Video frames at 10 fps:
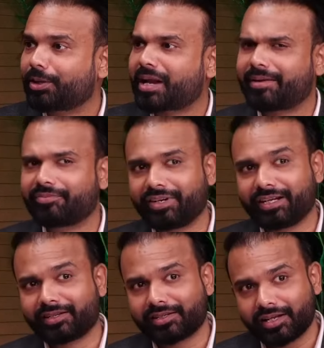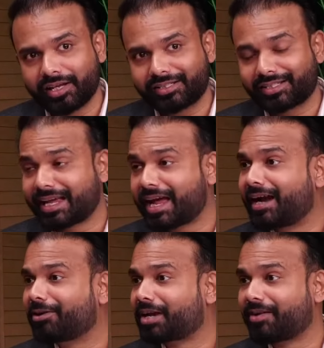or I am feeling
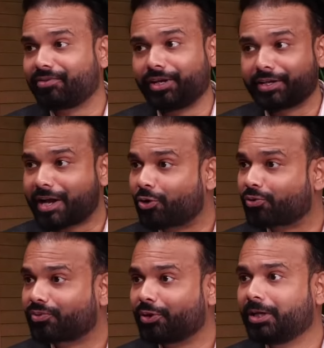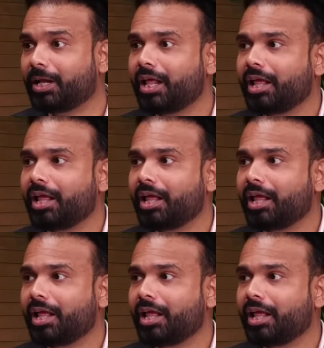scared or I am feeling doubtful,